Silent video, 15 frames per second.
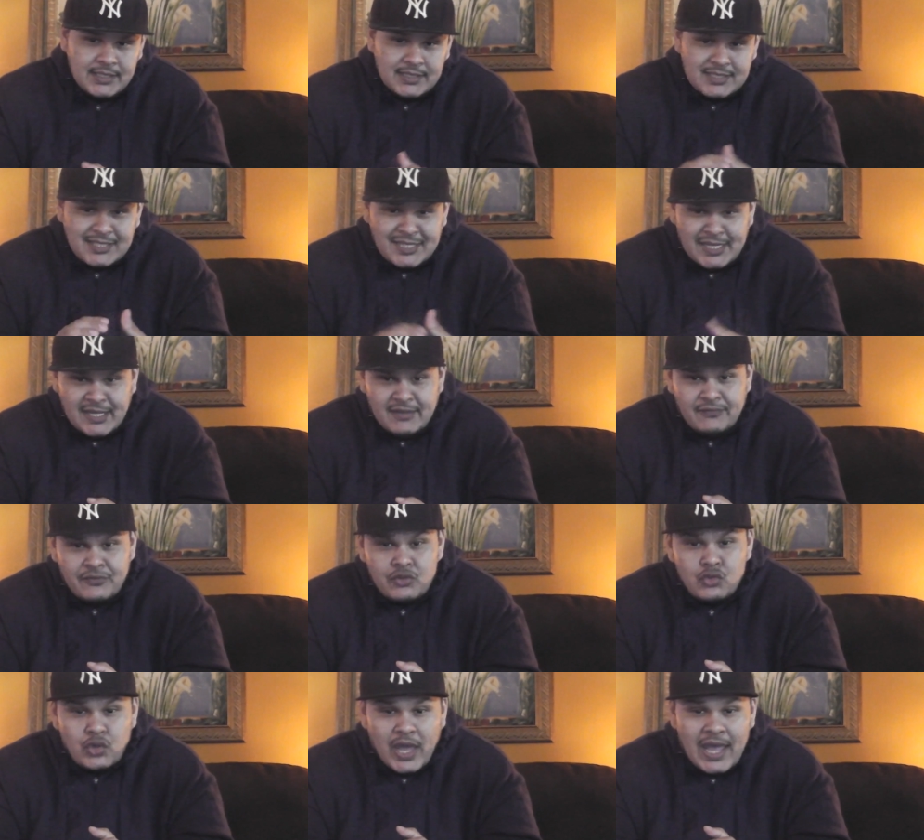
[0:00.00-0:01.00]
It's time
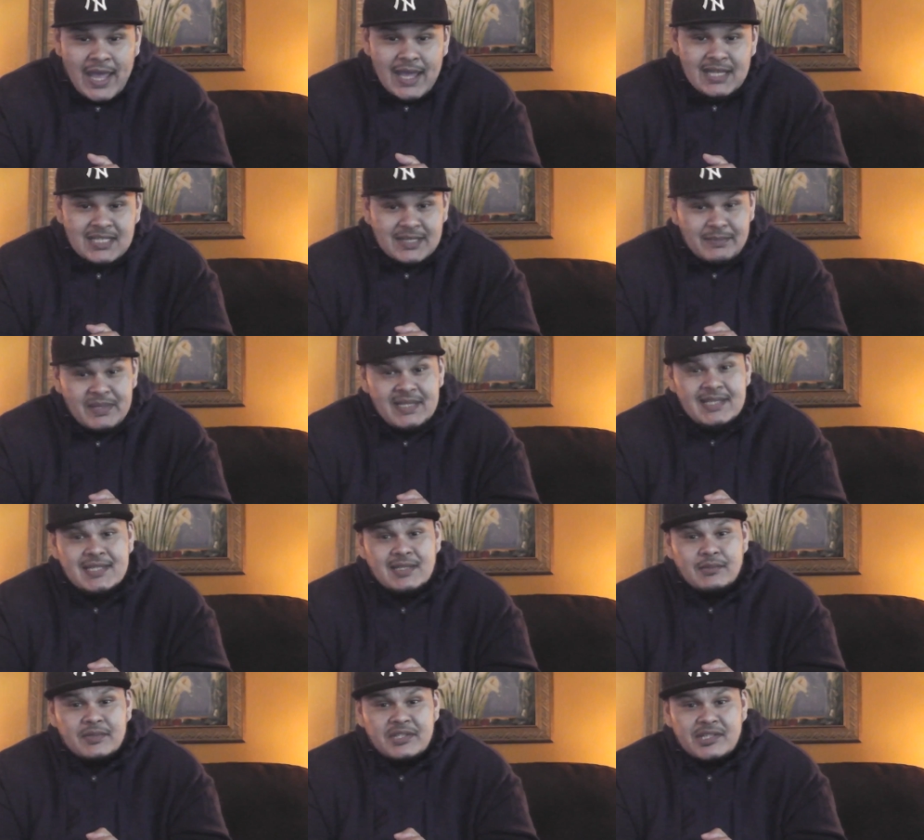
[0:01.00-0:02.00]
for you to ask me
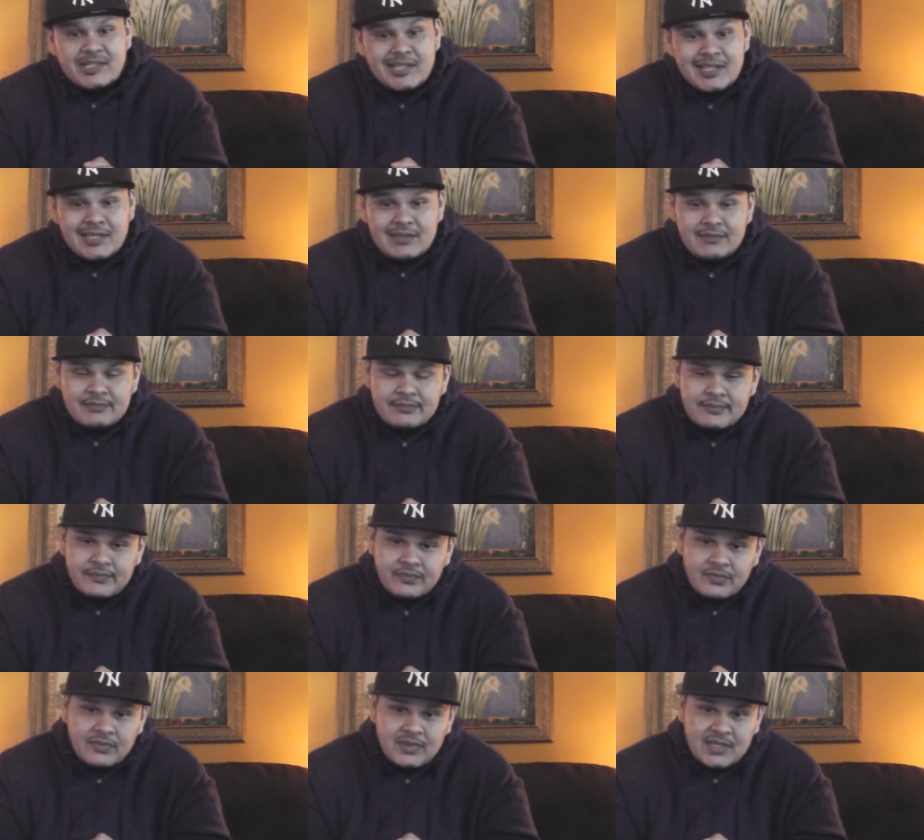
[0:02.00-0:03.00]
some shit.
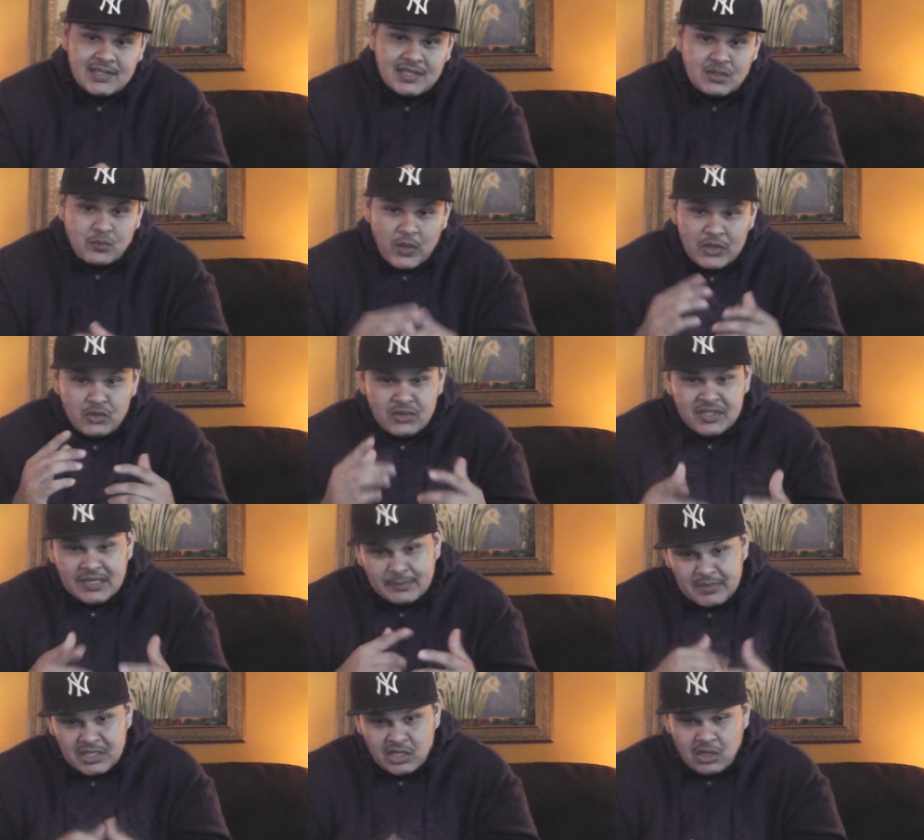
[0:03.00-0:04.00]
This is where you
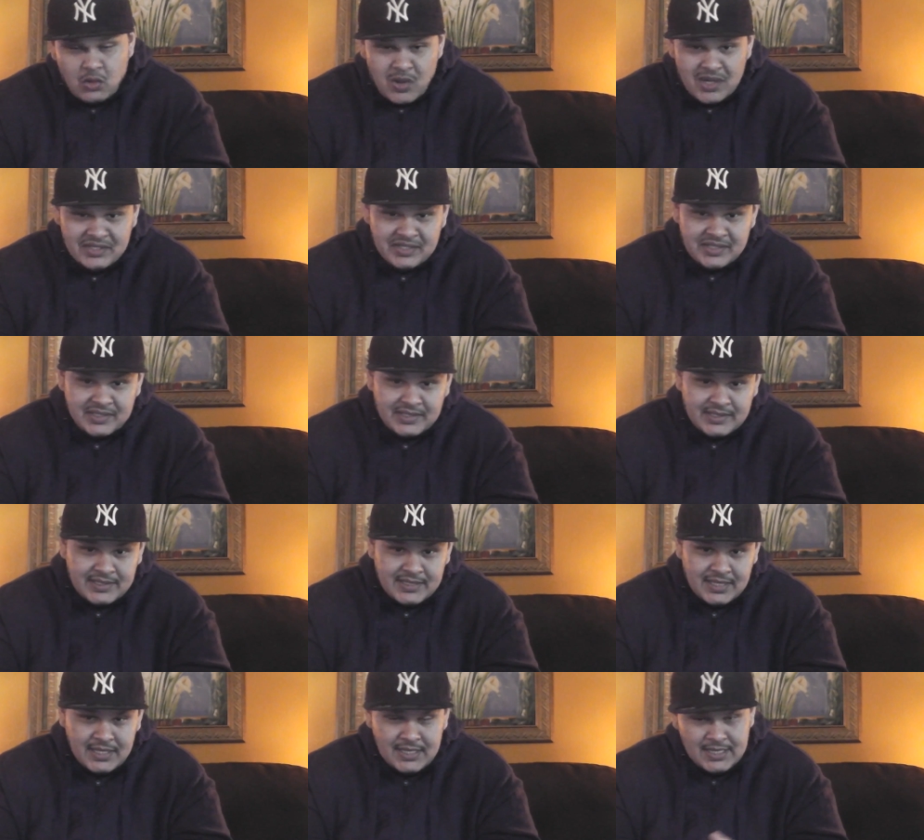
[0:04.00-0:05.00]
send me your questions,
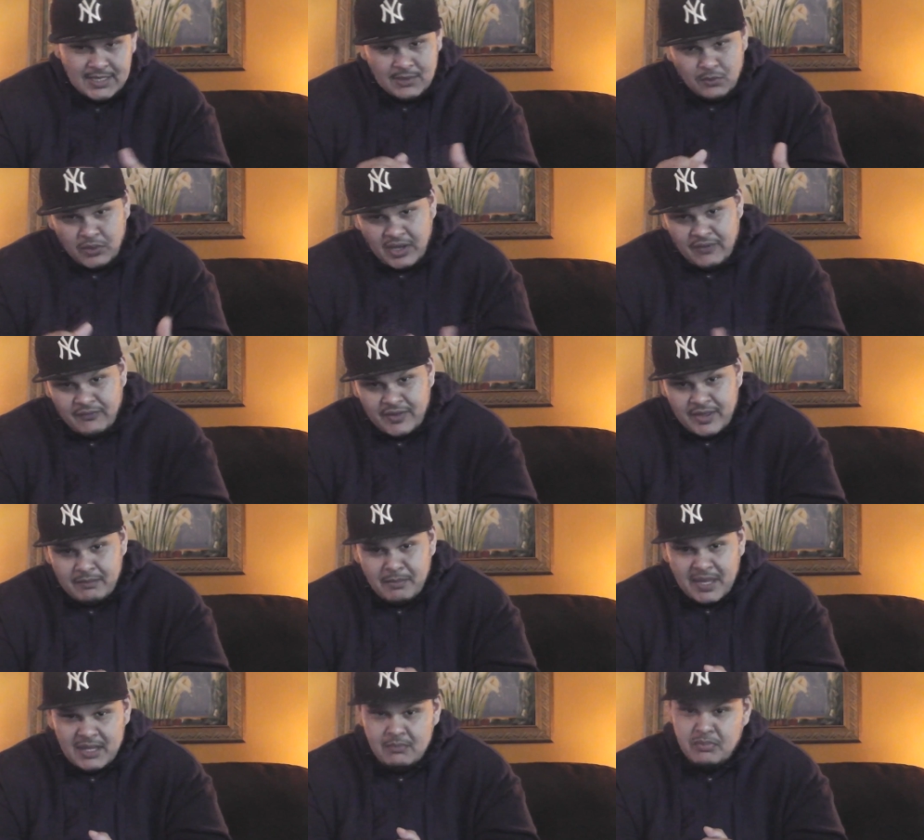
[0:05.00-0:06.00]
whatever it
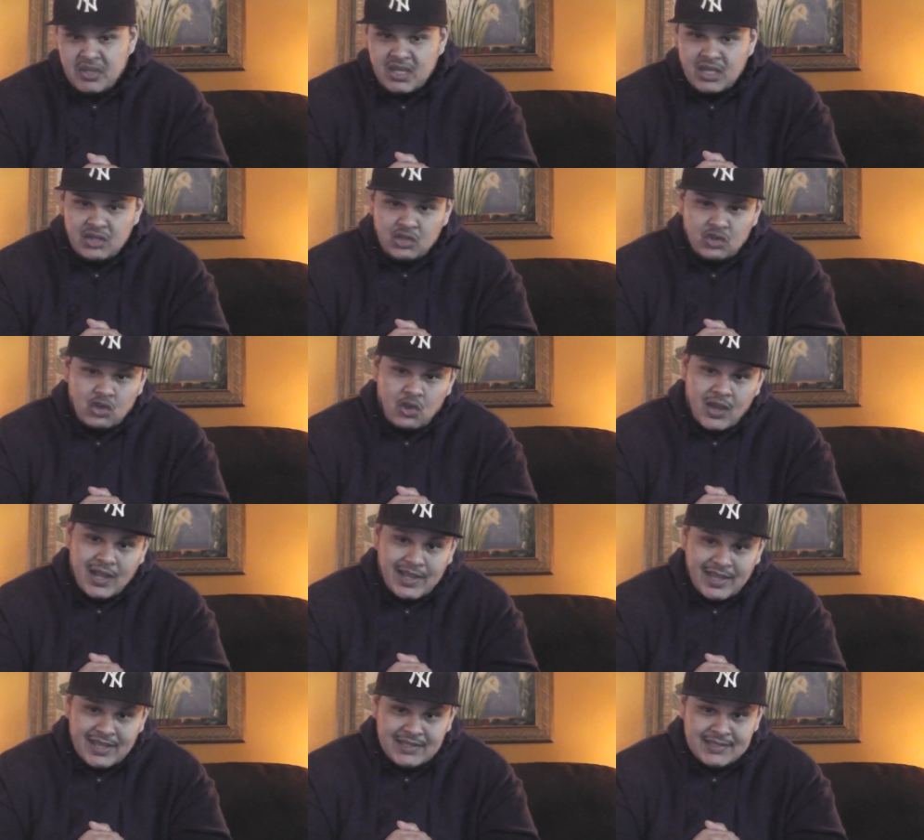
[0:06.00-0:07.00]
may be, and you know
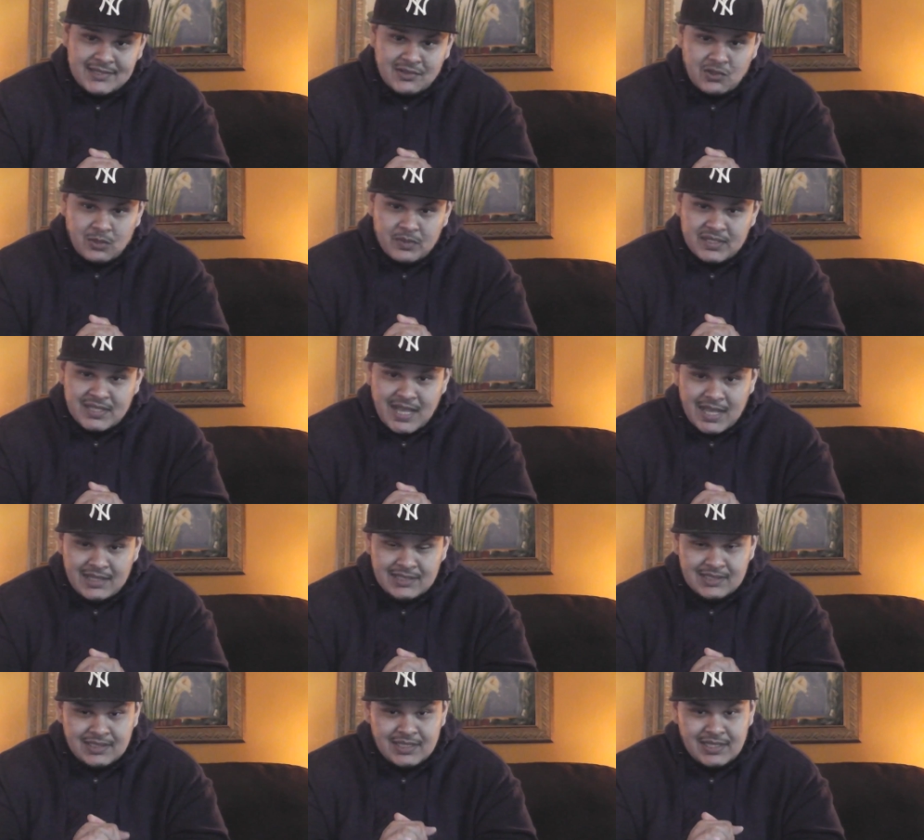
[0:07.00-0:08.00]
I answer them as
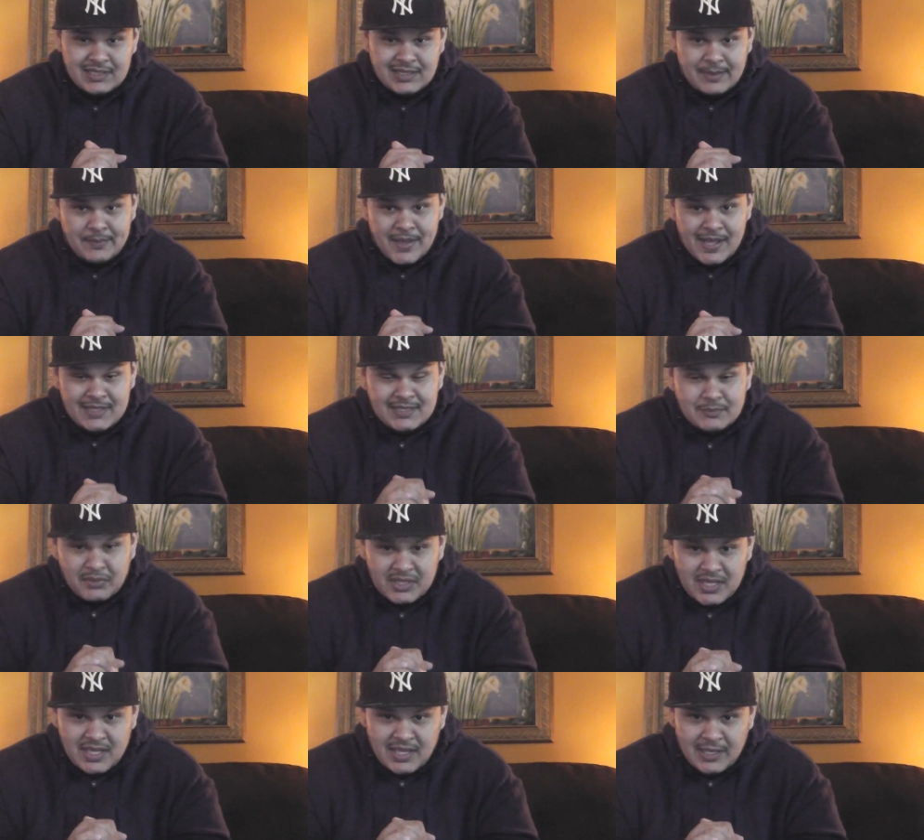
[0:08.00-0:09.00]
honestly as I
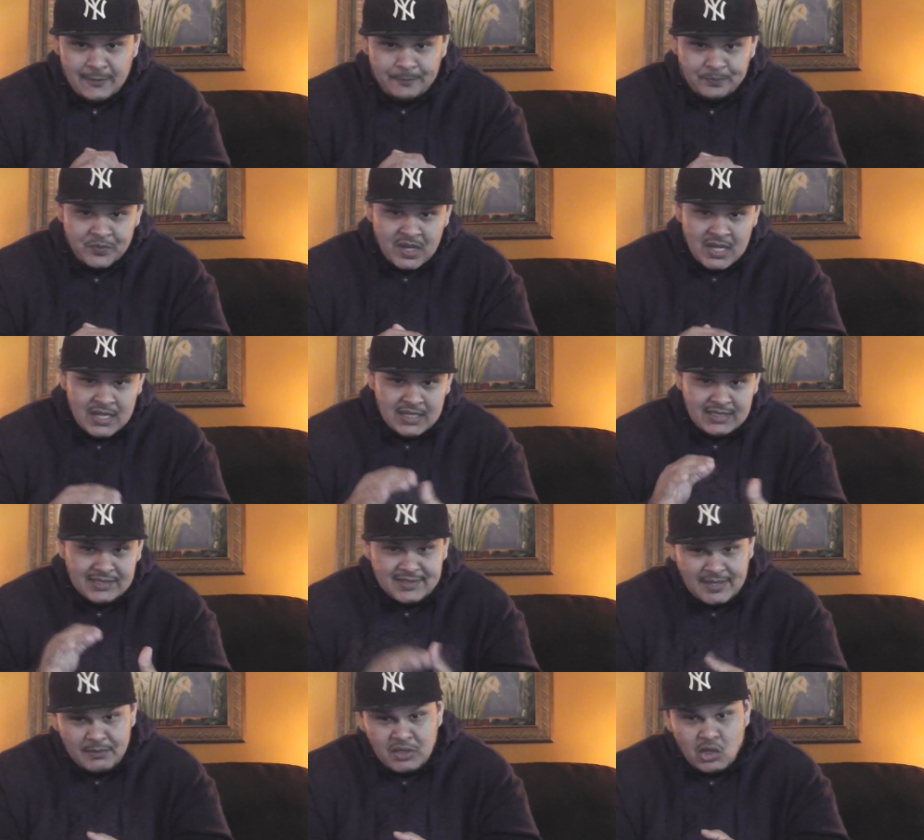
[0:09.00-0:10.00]
possibly can.
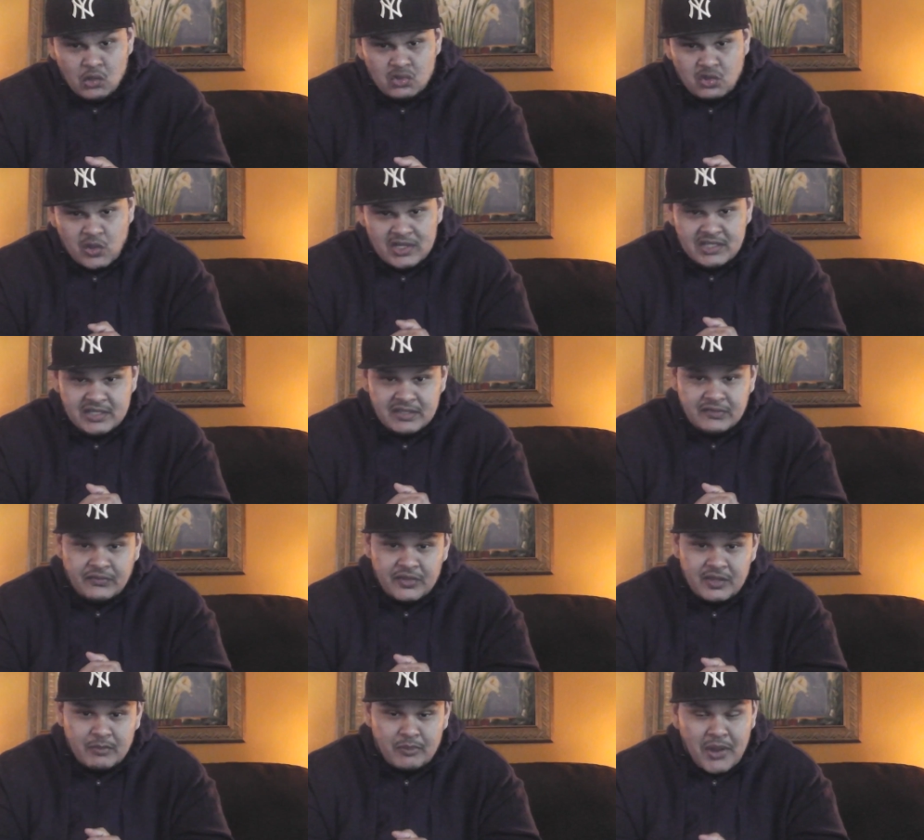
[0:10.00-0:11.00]
Send me those questions
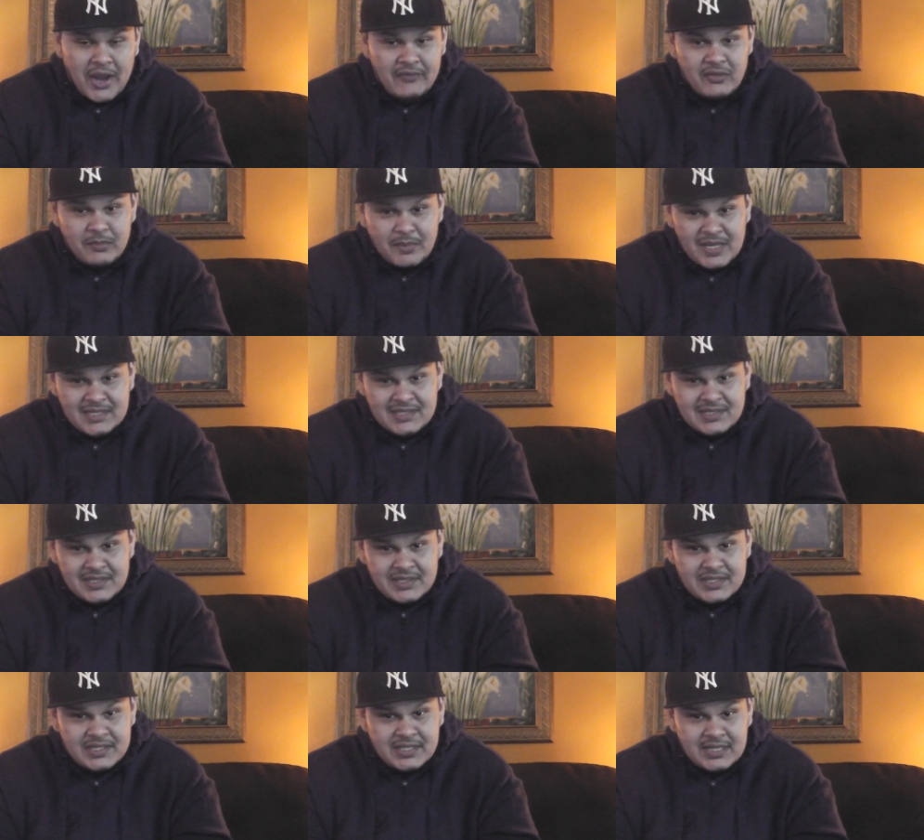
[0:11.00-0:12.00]
via private
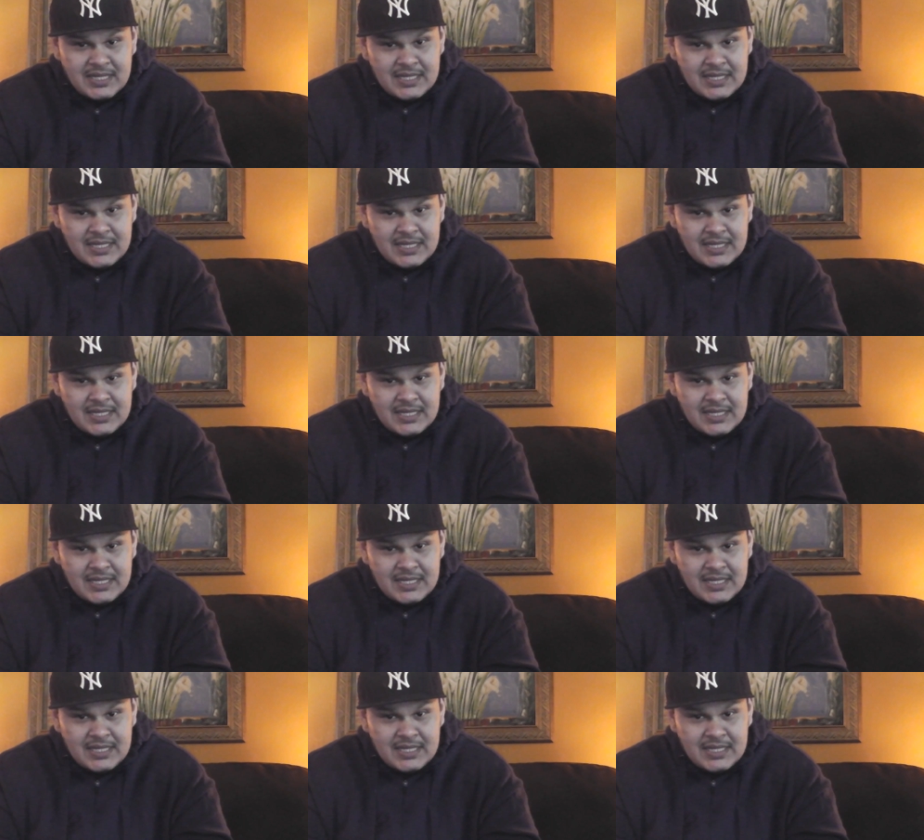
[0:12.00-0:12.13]
message,